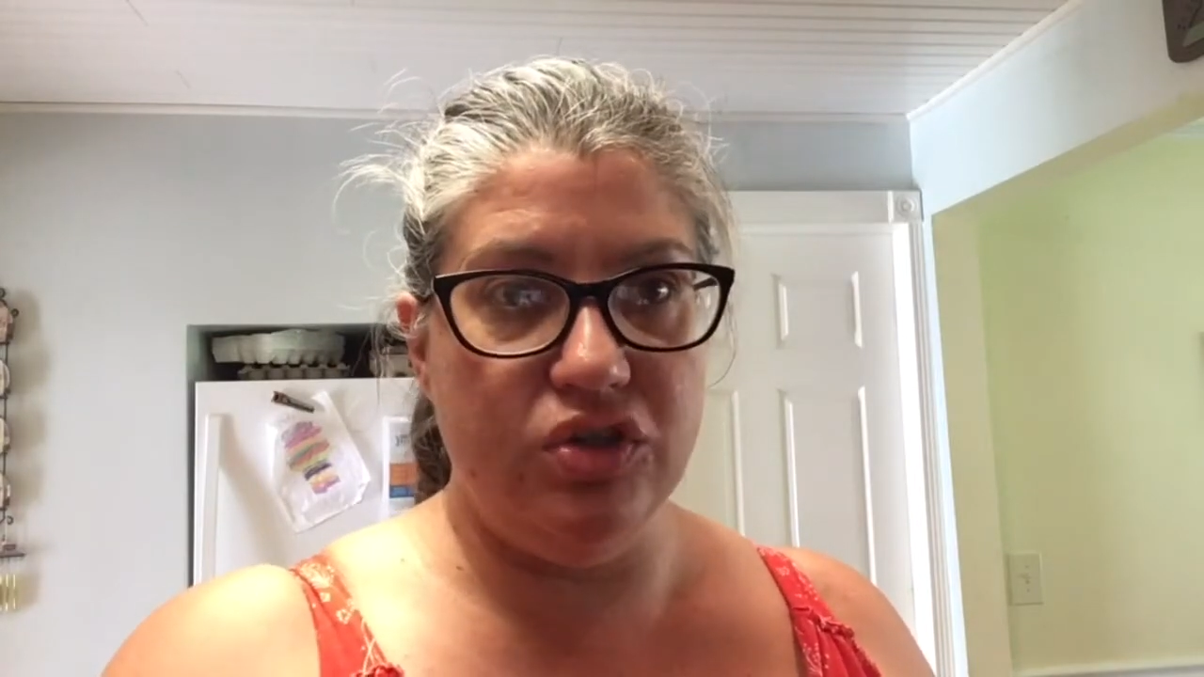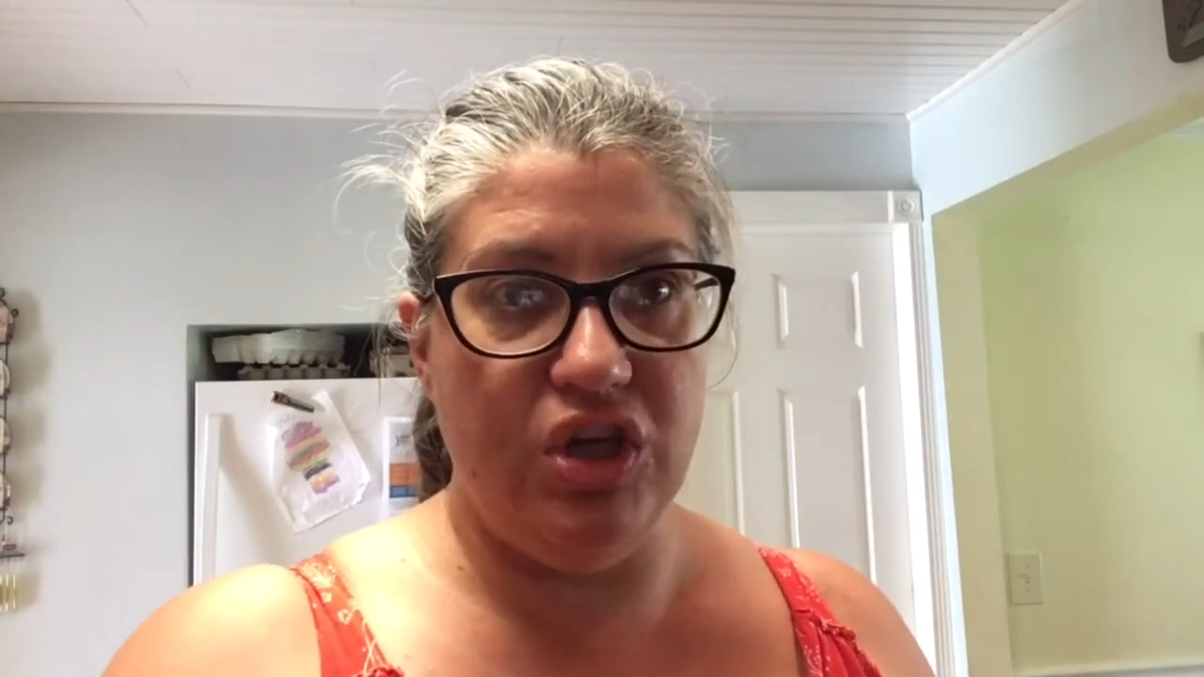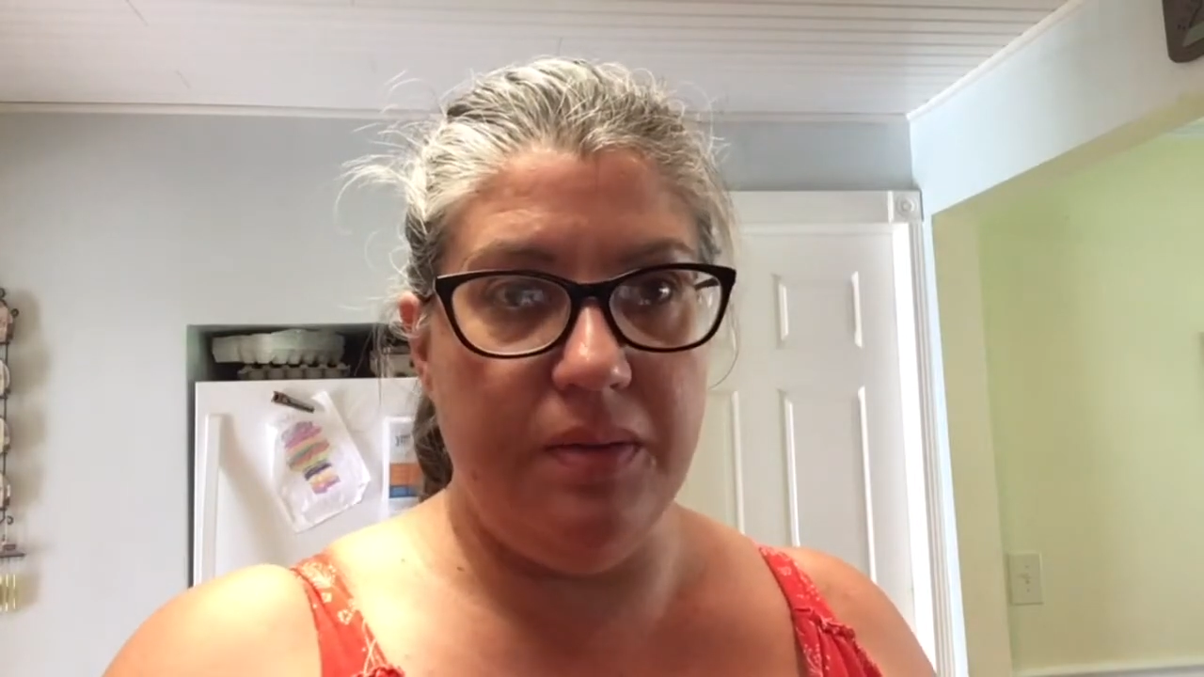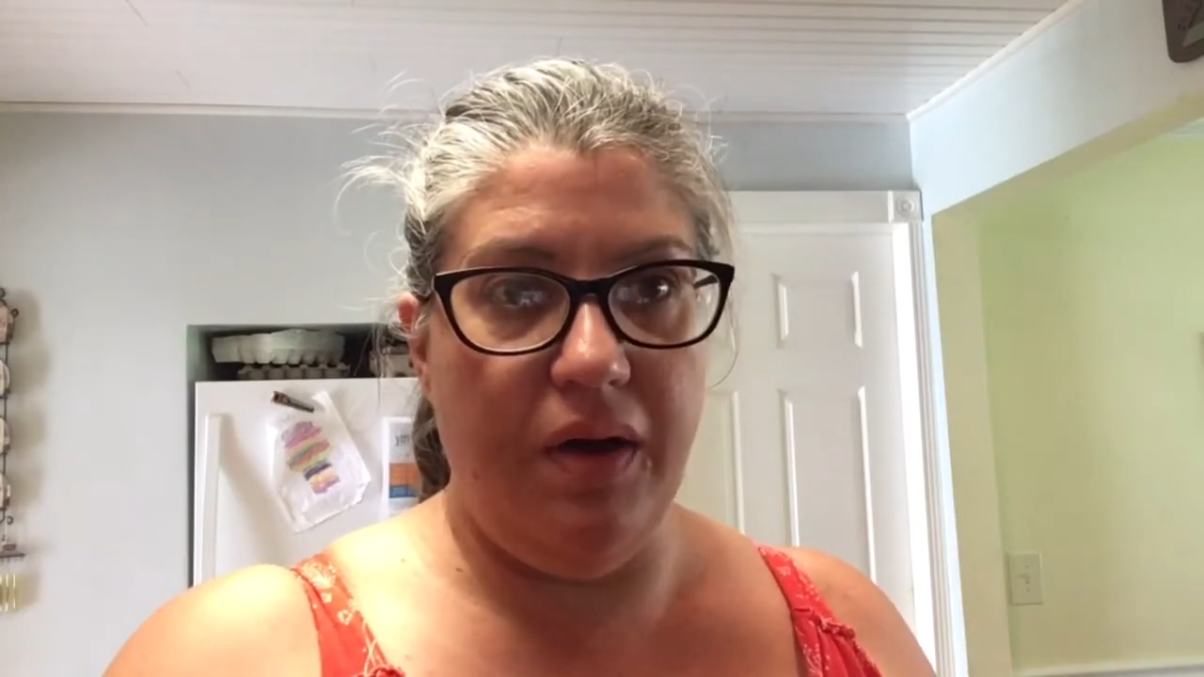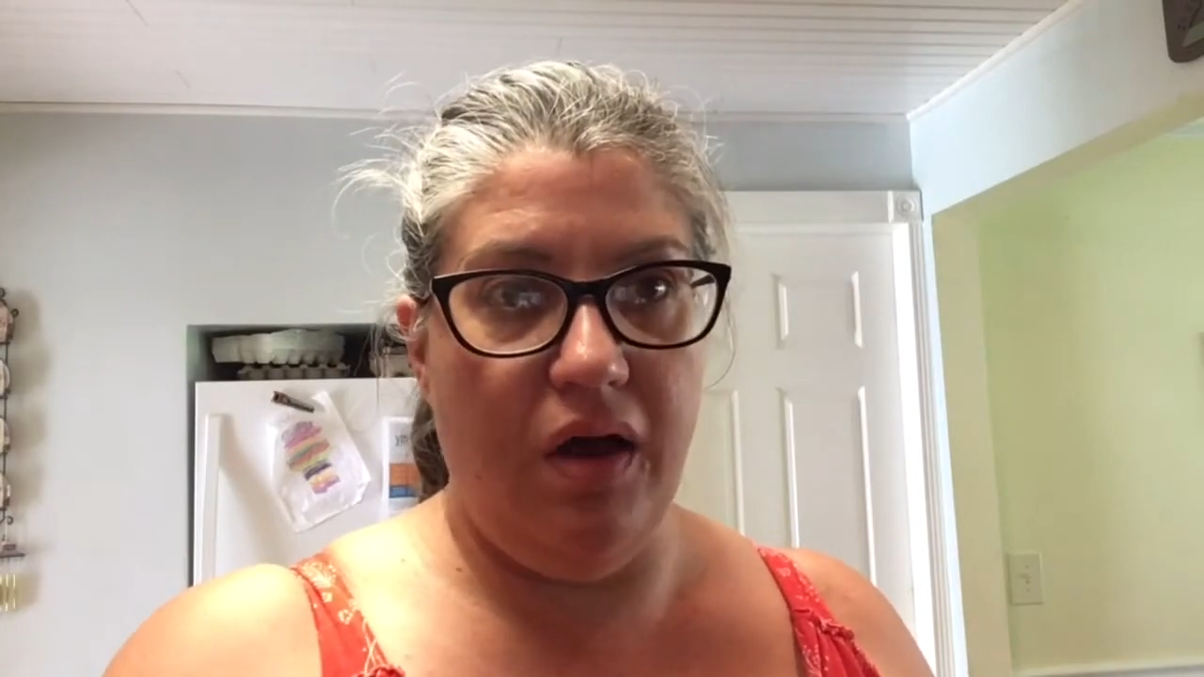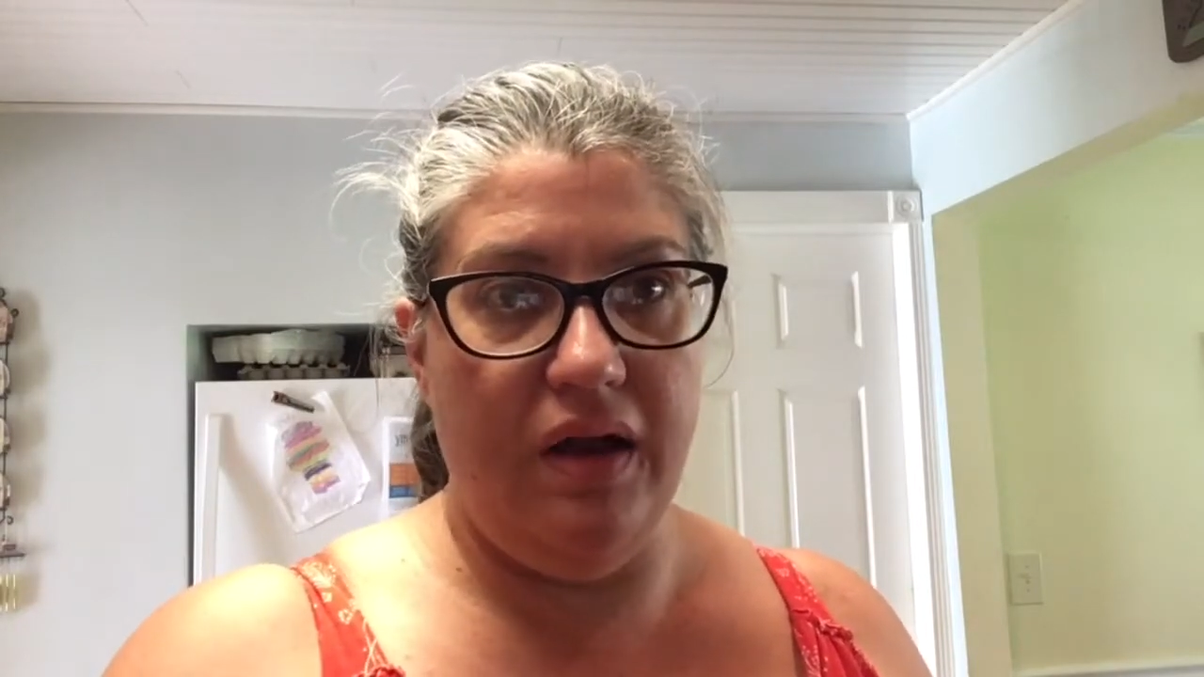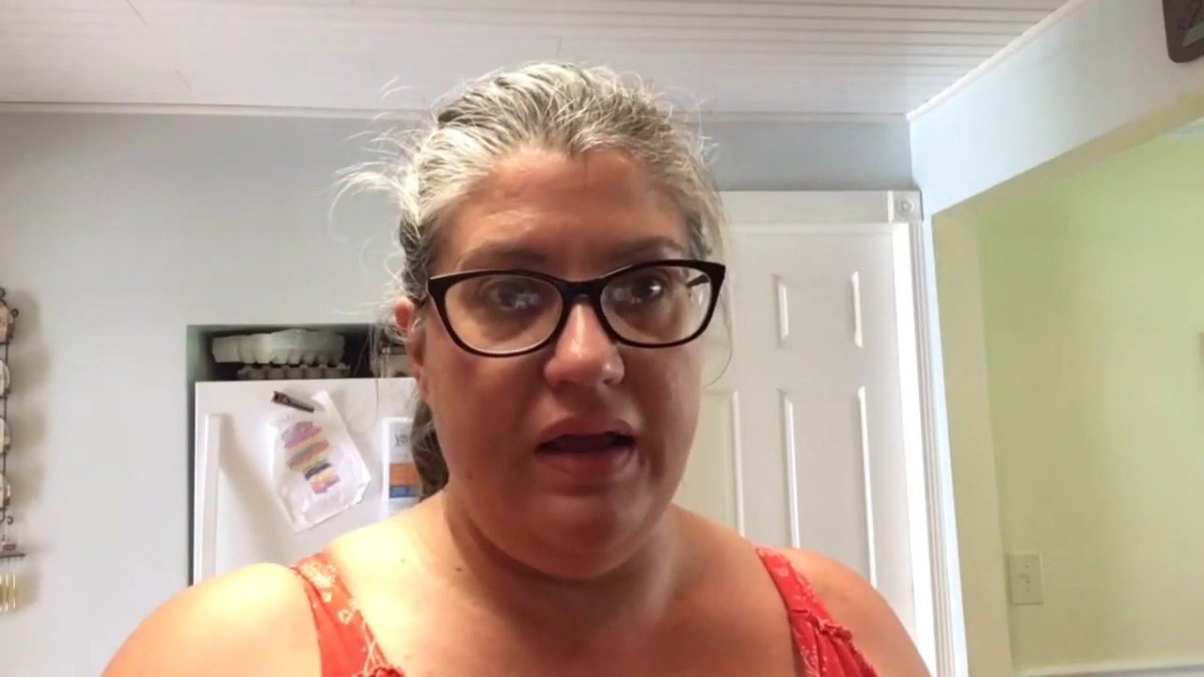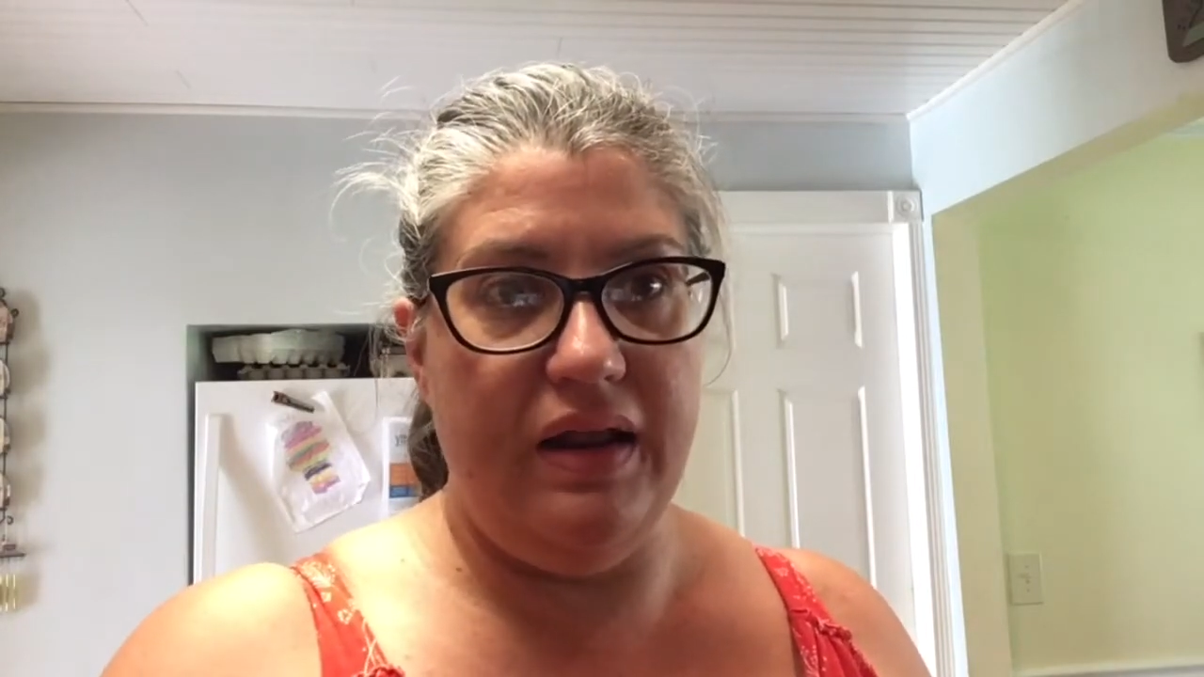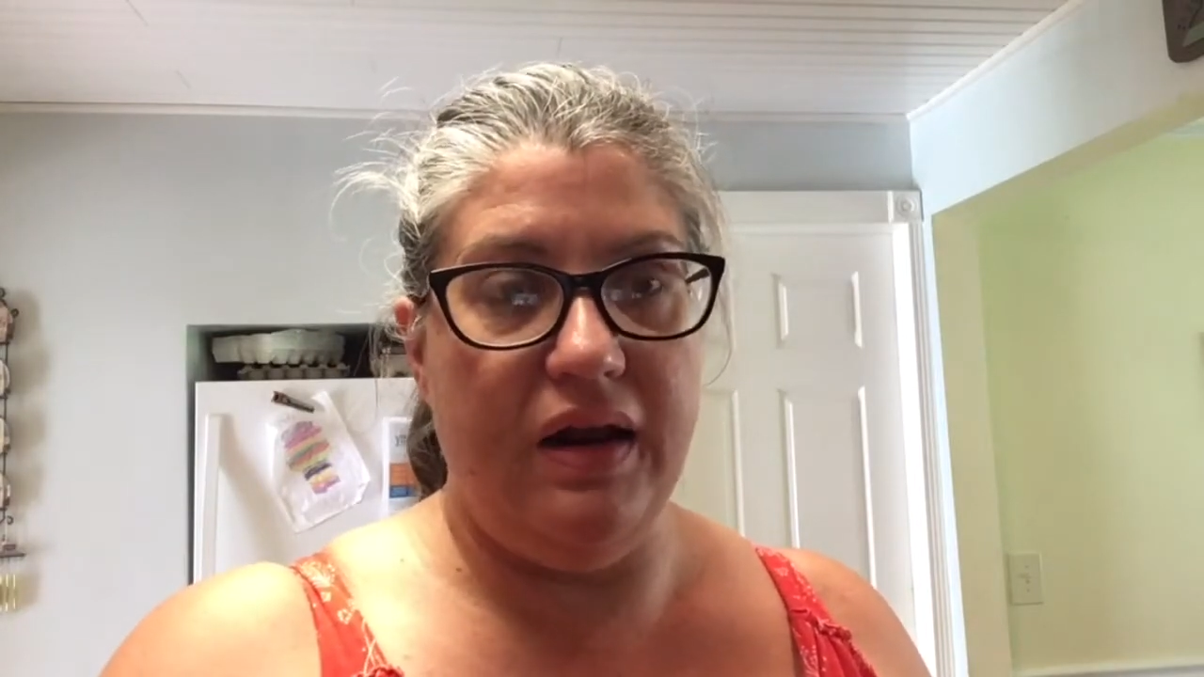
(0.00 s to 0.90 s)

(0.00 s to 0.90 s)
jam on it,